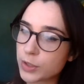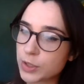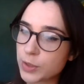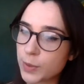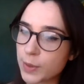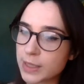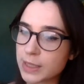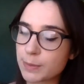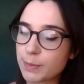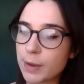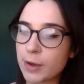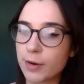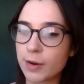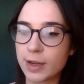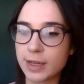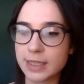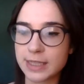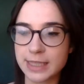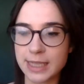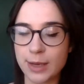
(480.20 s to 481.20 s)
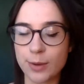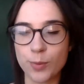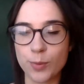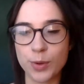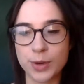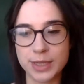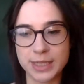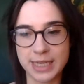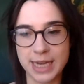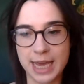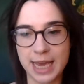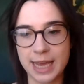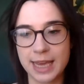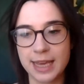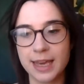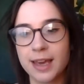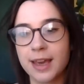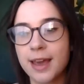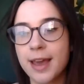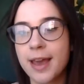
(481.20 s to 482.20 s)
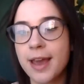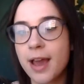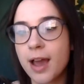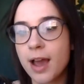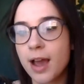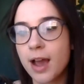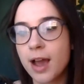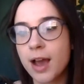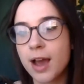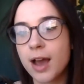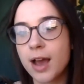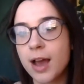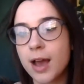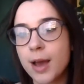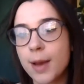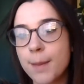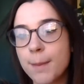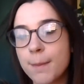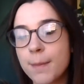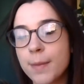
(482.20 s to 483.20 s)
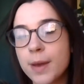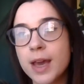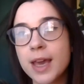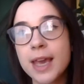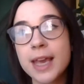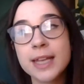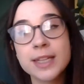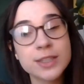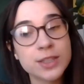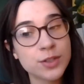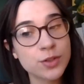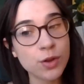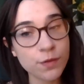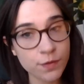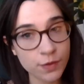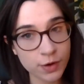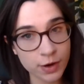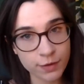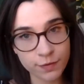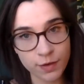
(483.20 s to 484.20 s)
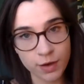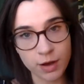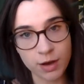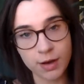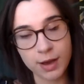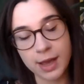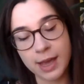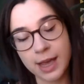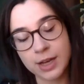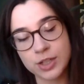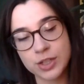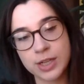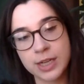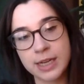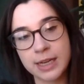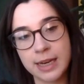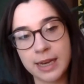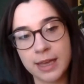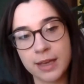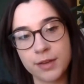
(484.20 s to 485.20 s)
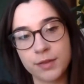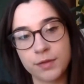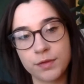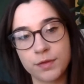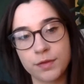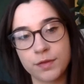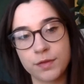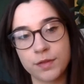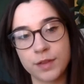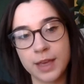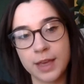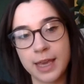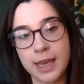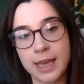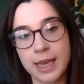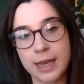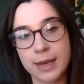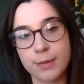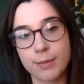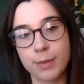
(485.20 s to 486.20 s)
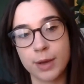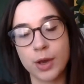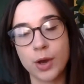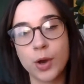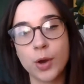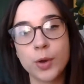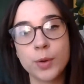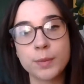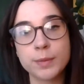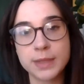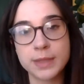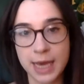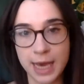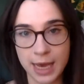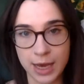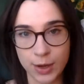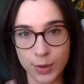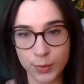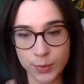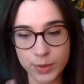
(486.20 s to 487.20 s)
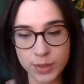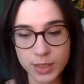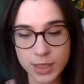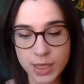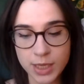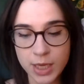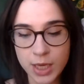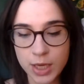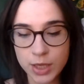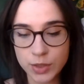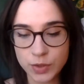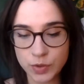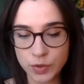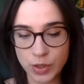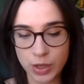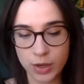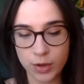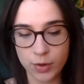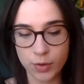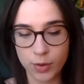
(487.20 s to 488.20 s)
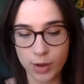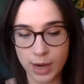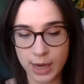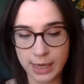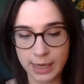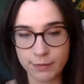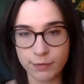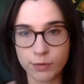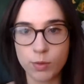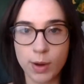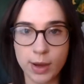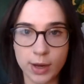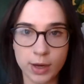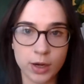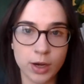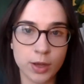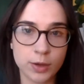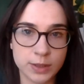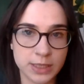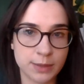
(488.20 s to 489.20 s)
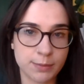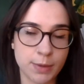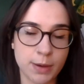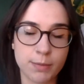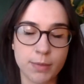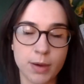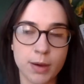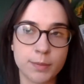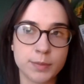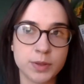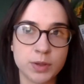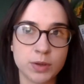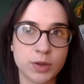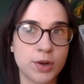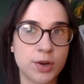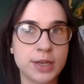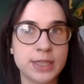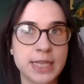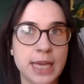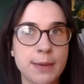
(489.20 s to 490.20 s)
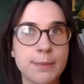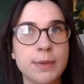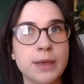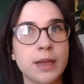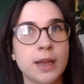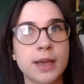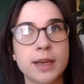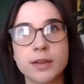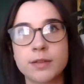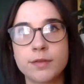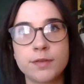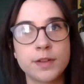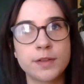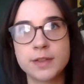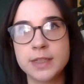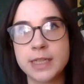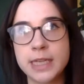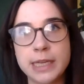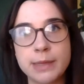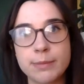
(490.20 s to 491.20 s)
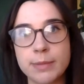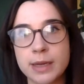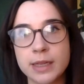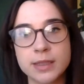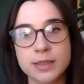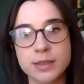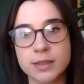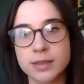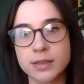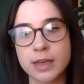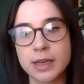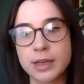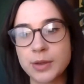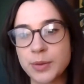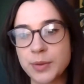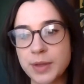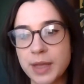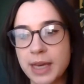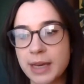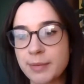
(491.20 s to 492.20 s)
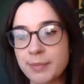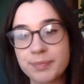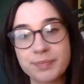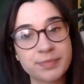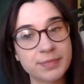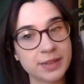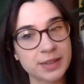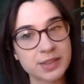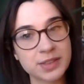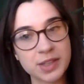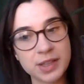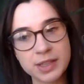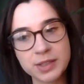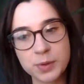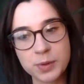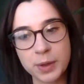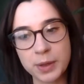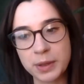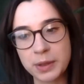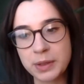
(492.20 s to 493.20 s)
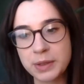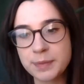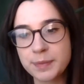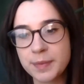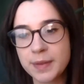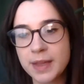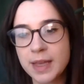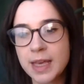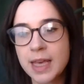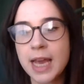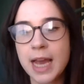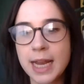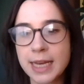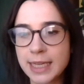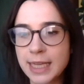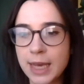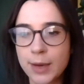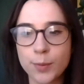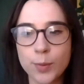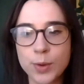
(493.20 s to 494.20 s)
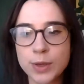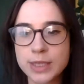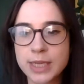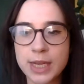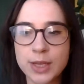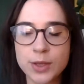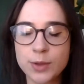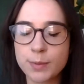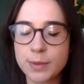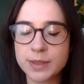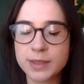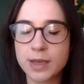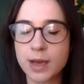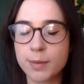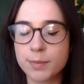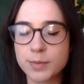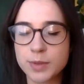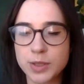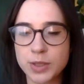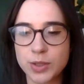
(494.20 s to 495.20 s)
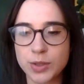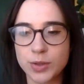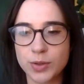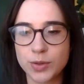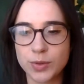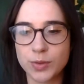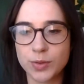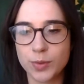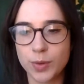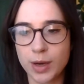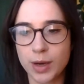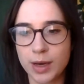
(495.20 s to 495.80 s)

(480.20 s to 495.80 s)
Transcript: to experience it one day. It's not very far. I actually live in my hometown, so I live quite close to my mum, so it'll only take me like 15 minutes to cycle there. So that's quite good. And yeah, one day you must come to